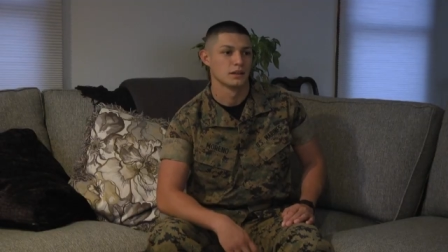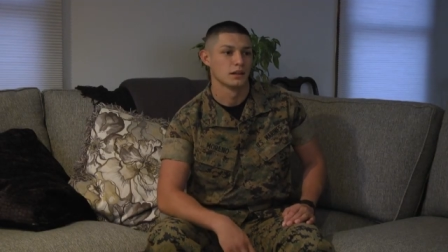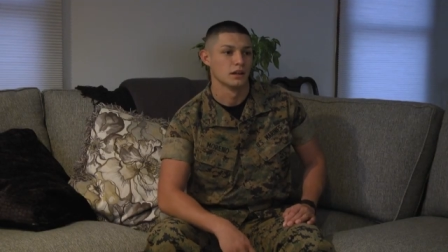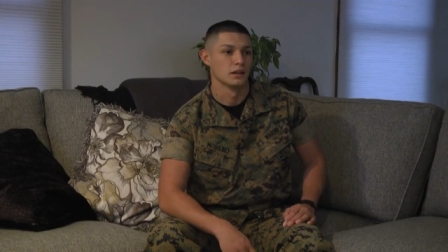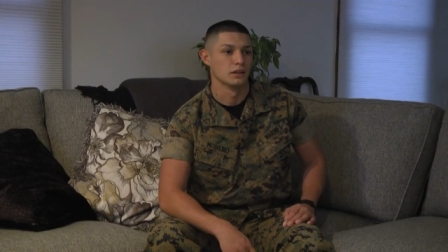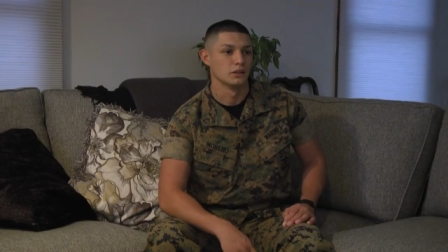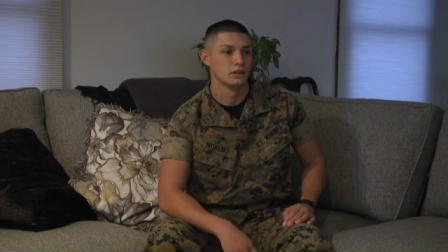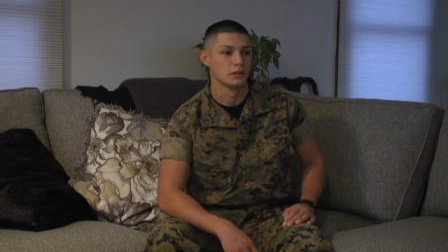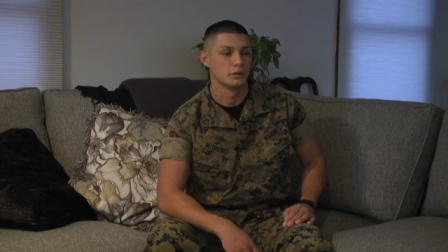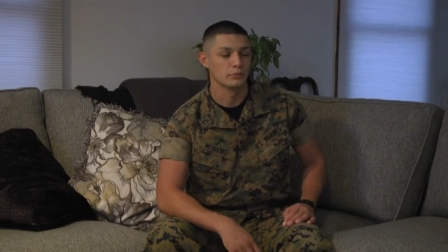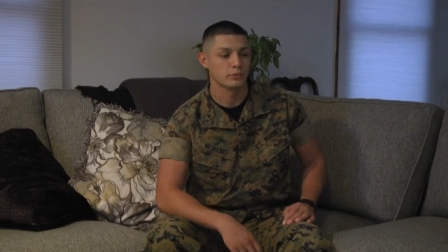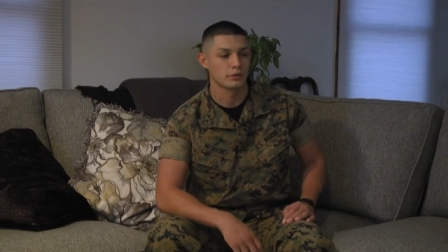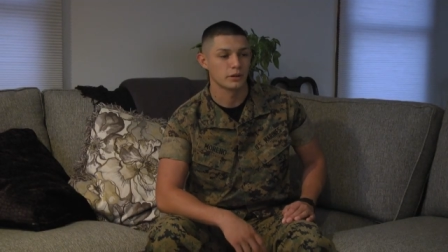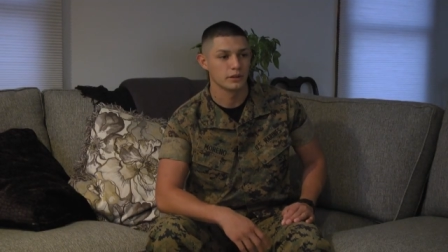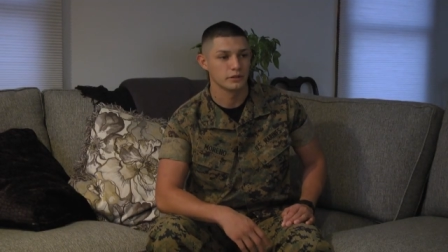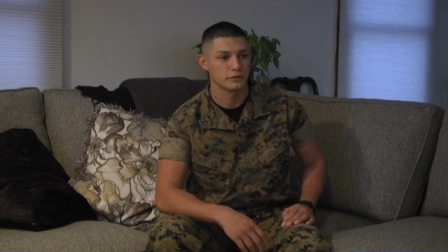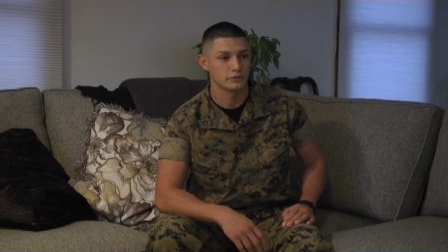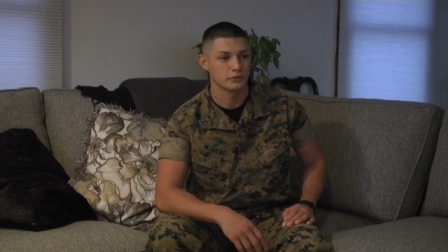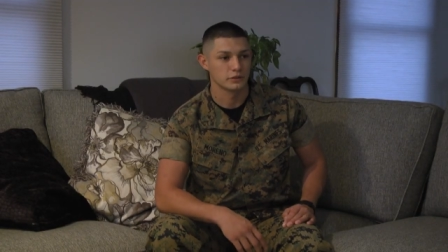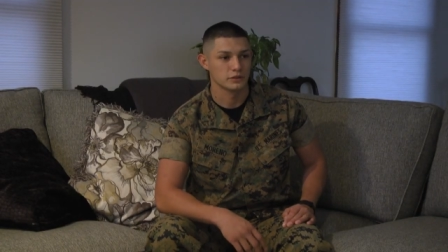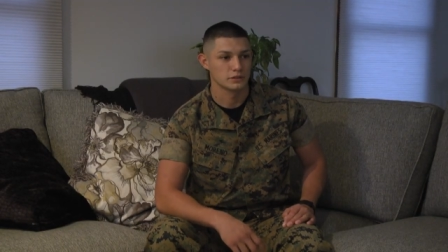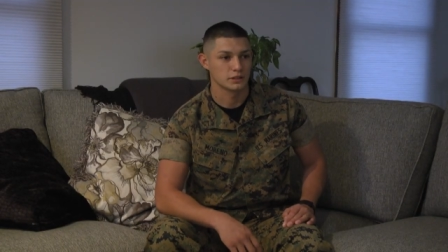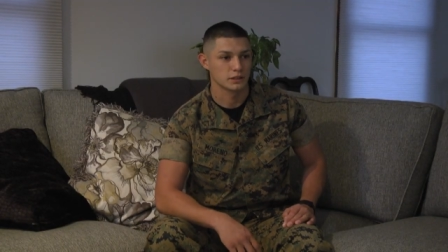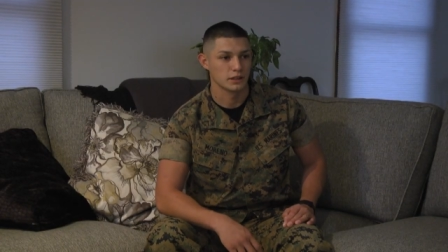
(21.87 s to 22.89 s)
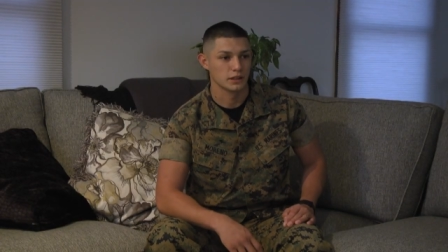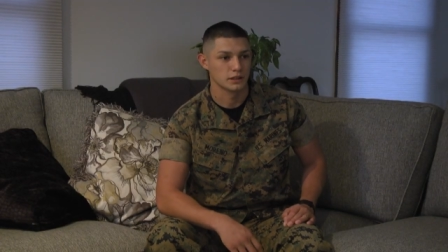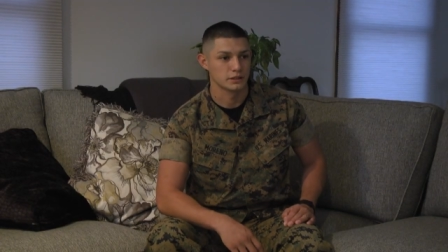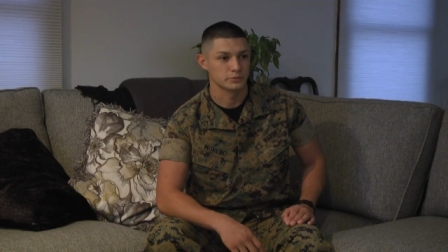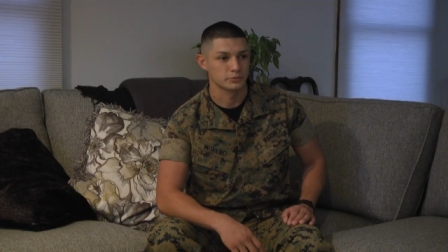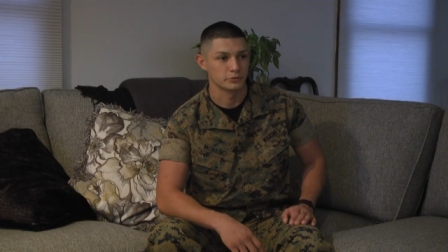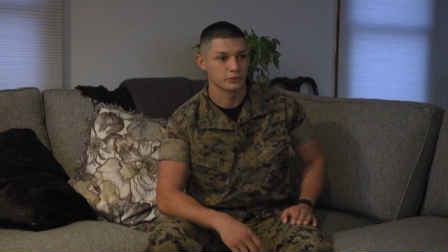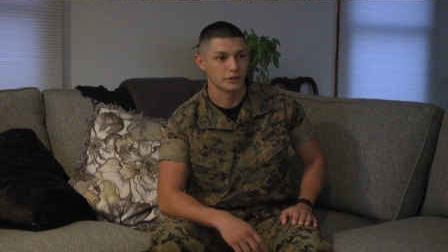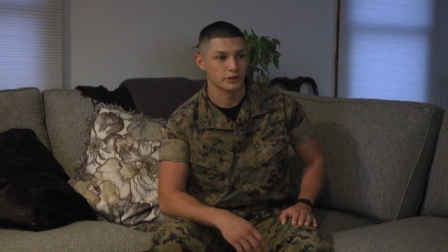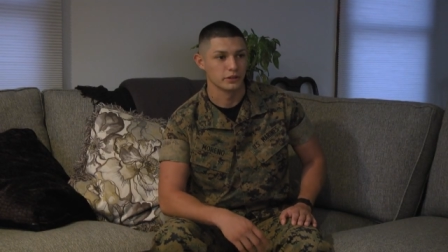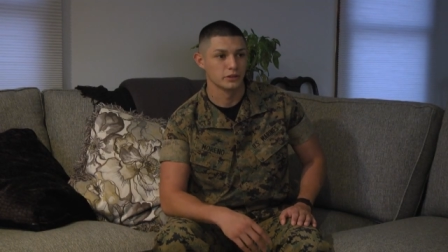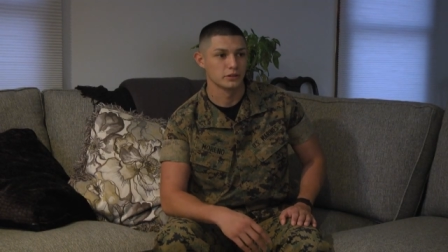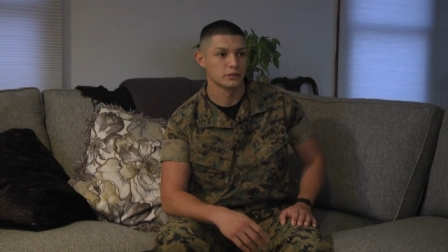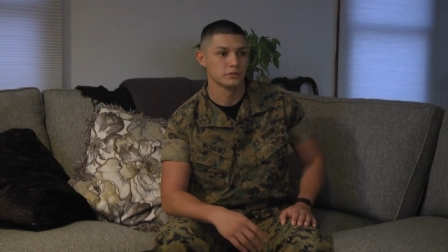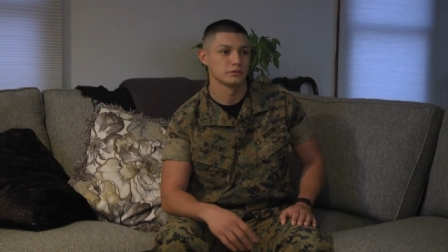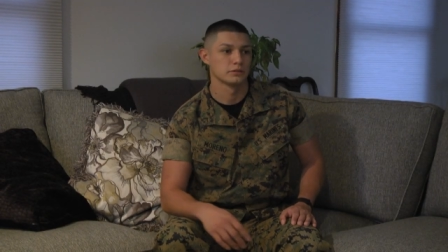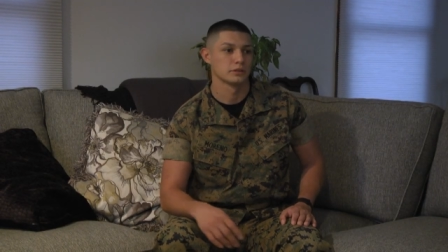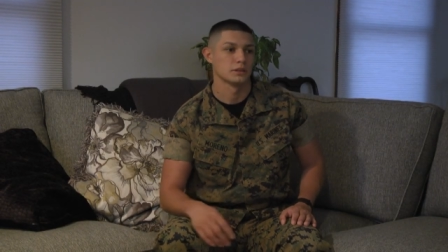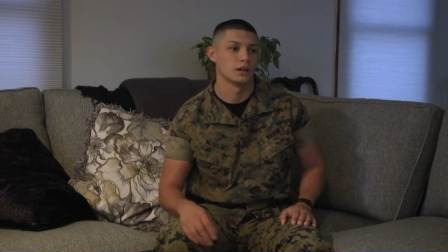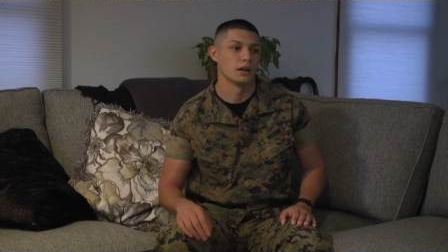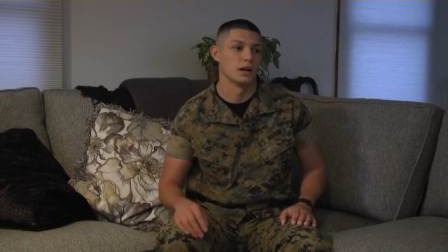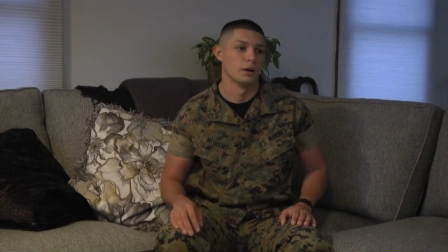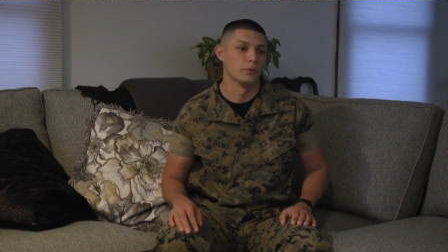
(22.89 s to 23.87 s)
Hello, I'm Private First Class Moreno.
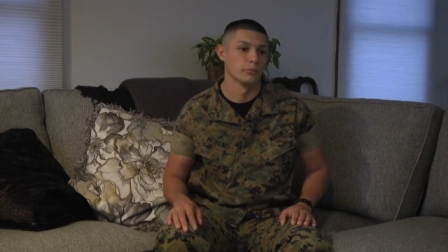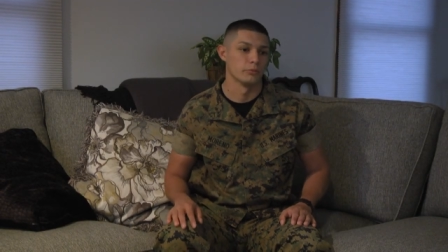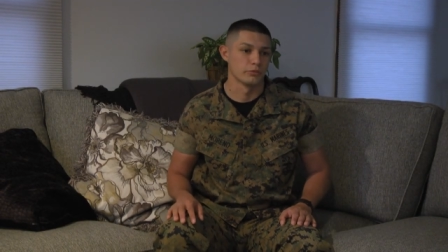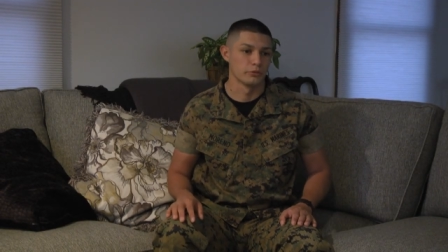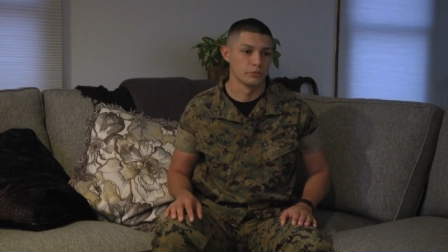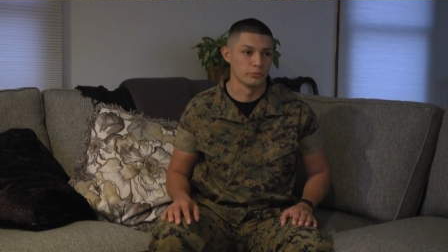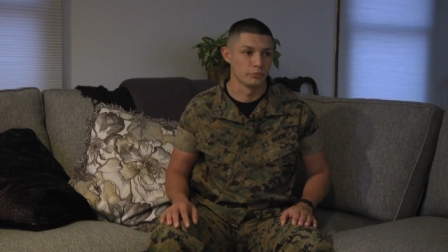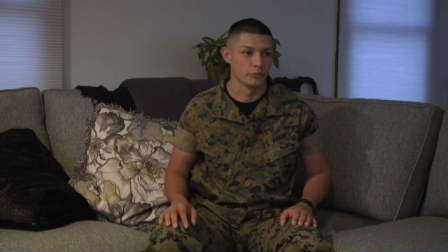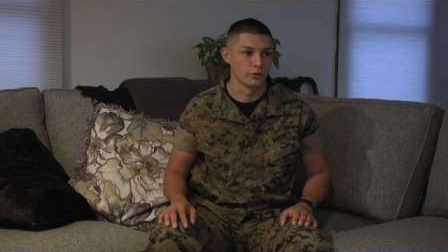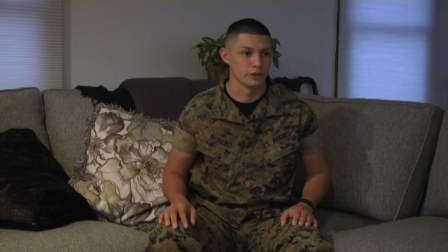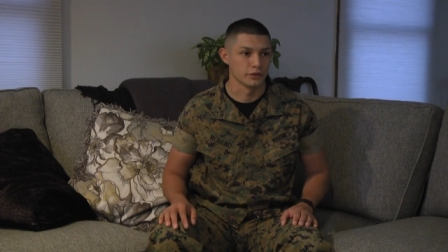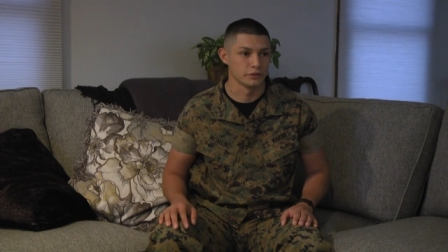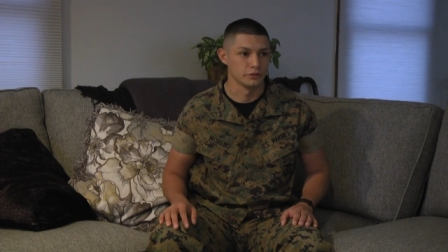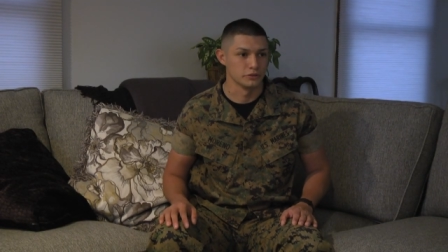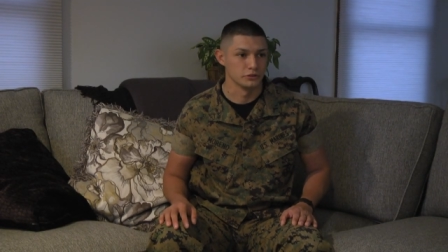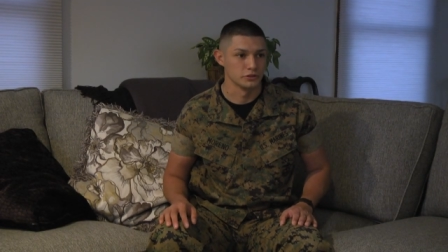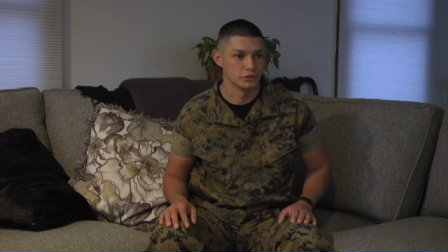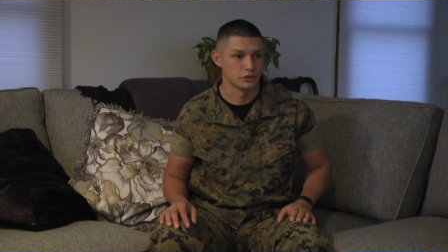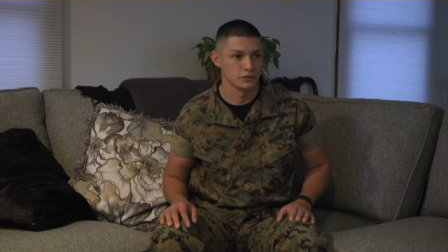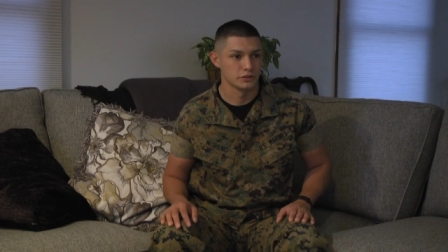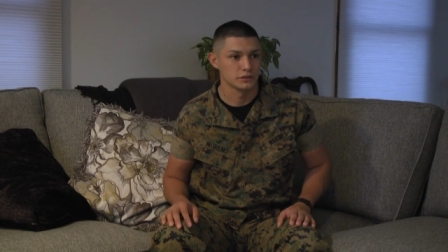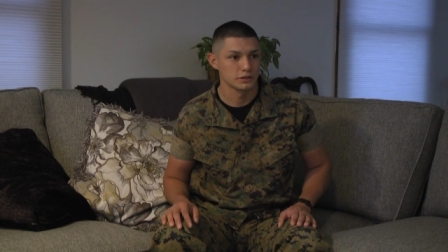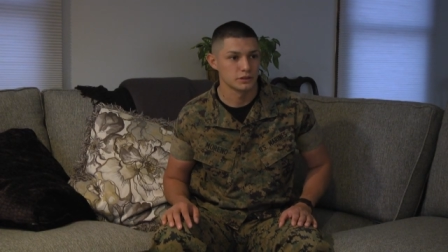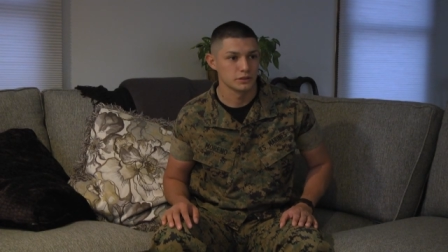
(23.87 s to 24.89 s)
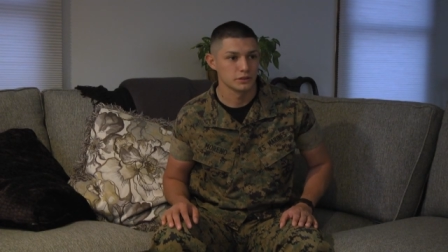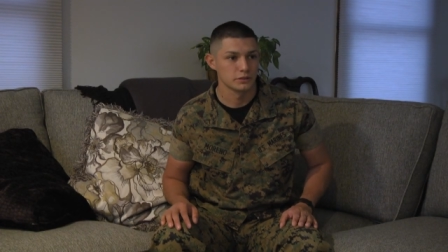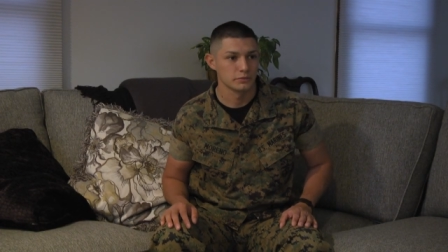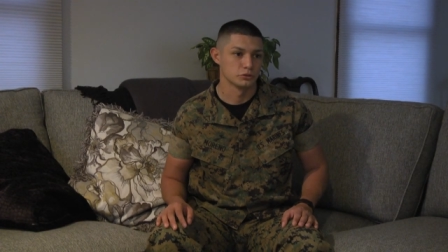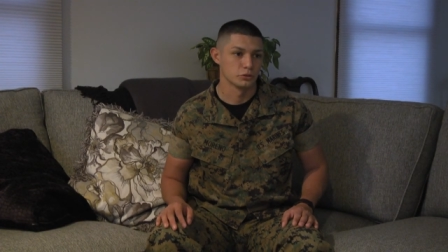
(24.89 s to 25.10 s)
I'm from Brick, New Jersey.